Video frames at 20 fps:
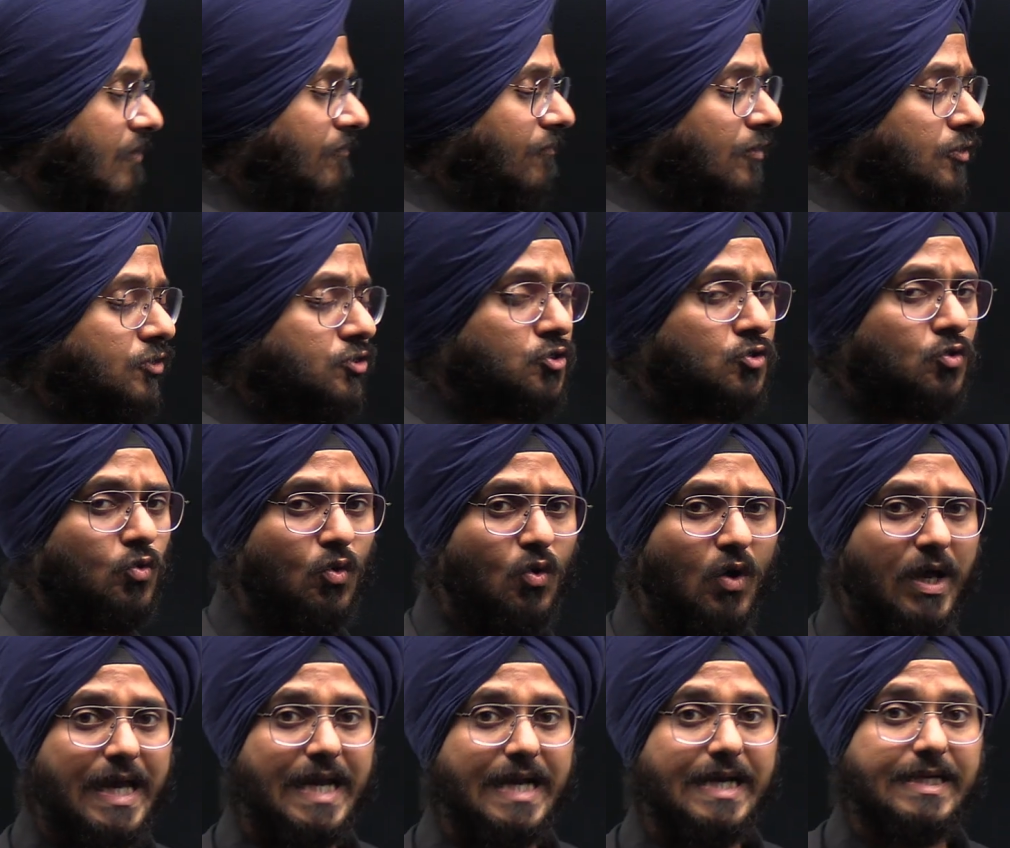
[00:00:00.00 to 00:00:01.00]
refers to
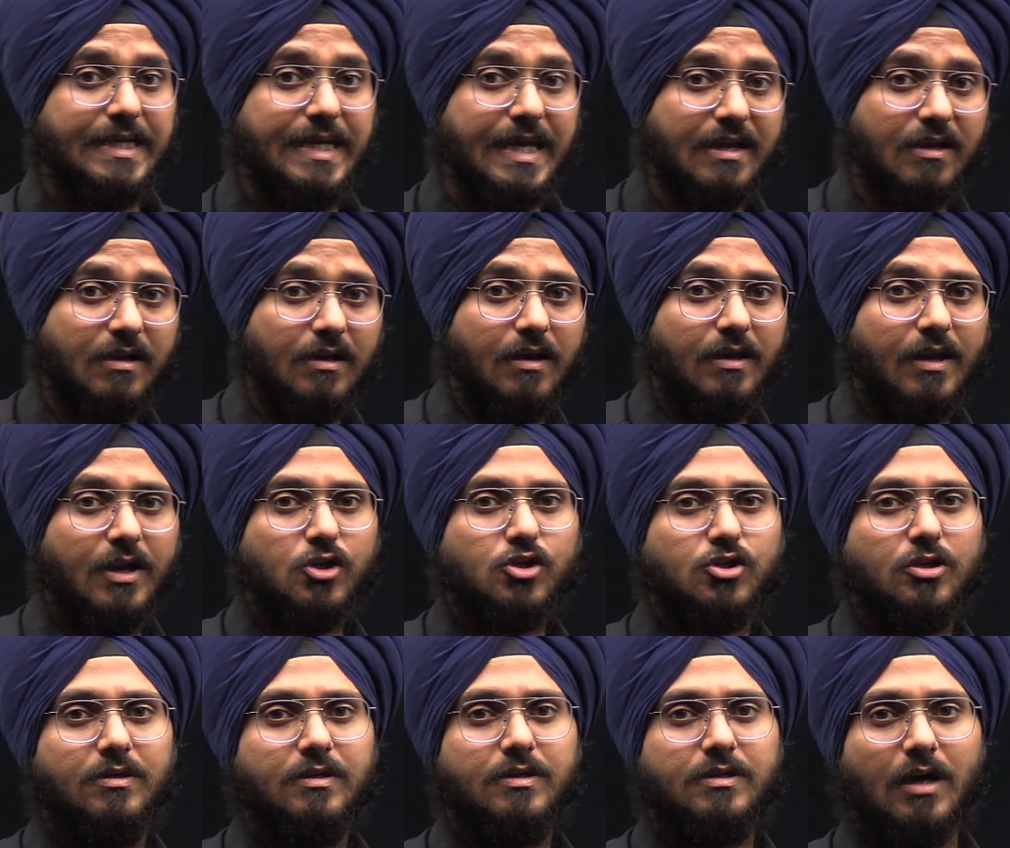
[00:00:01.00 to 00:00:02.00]

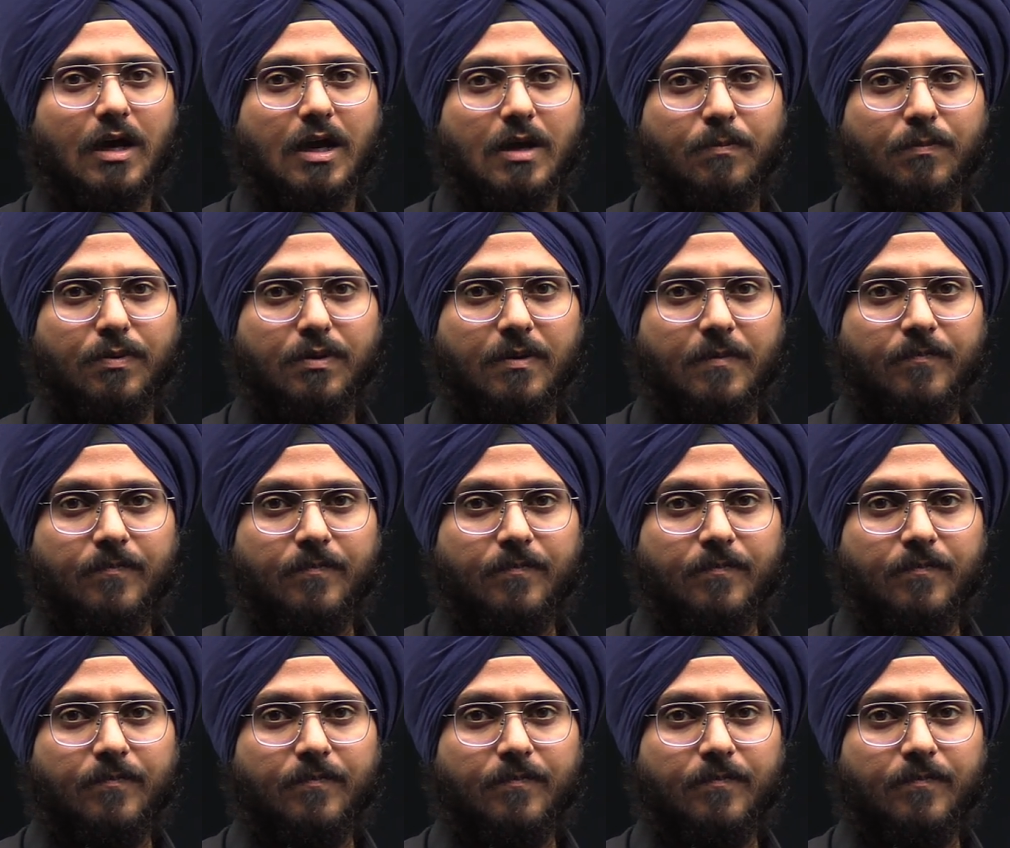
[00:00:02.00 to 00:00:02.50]
declaration type.